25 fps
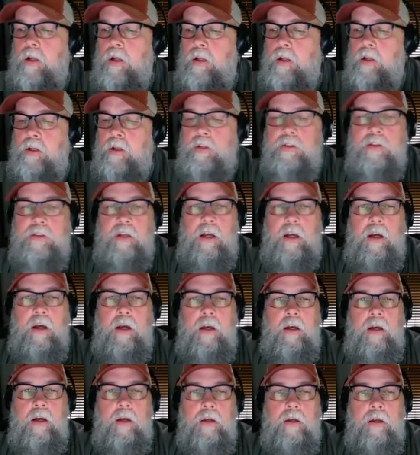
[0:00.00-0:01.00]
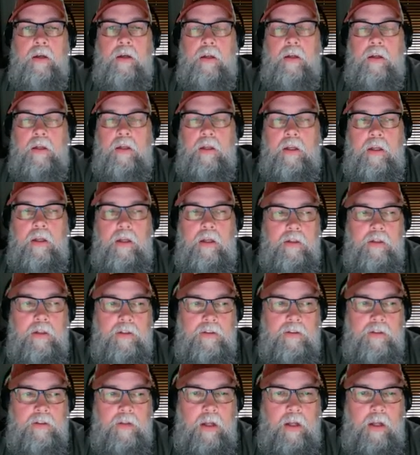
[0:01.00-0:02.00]
is uh,
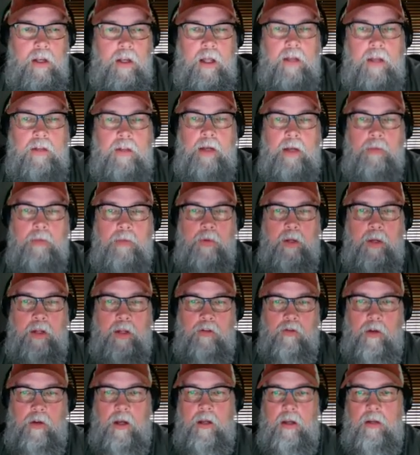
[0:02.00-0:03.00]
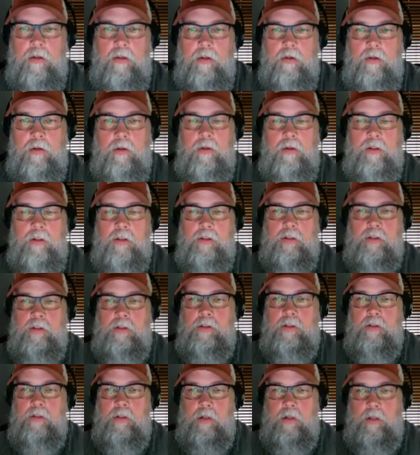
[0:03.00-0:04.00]
is a lot of times what I try to do, and this
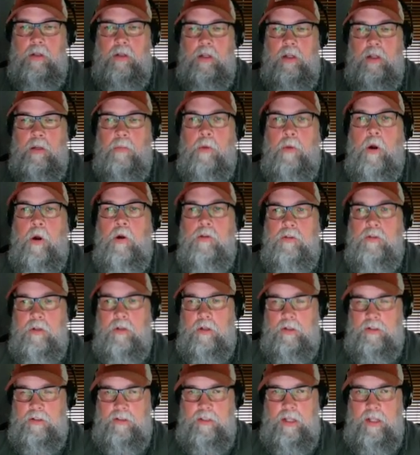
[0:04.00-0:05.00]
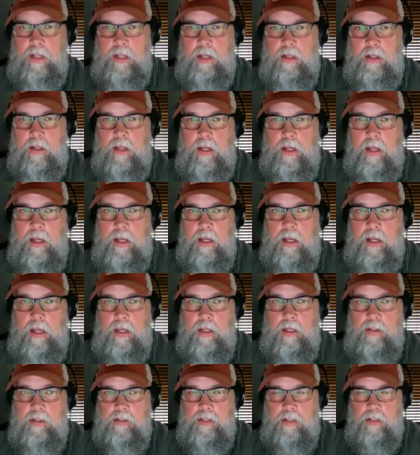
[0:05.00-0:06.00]
is again a personal aesthetic,
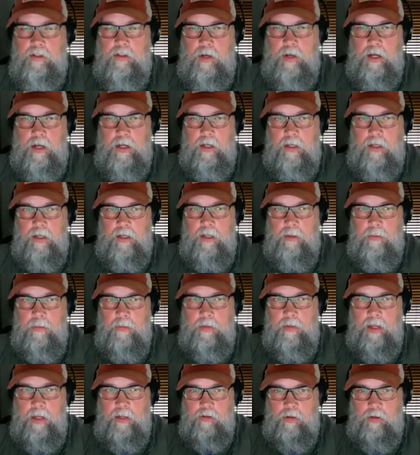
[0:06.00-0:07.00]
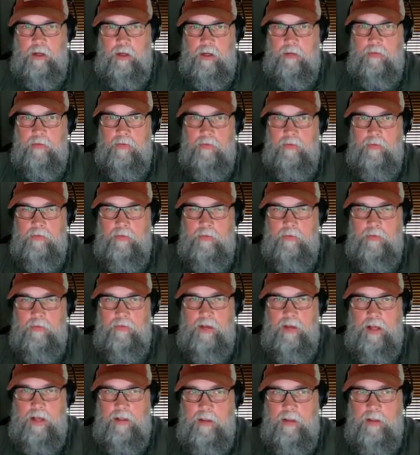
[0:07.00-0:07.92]
is I try to lim I try to find the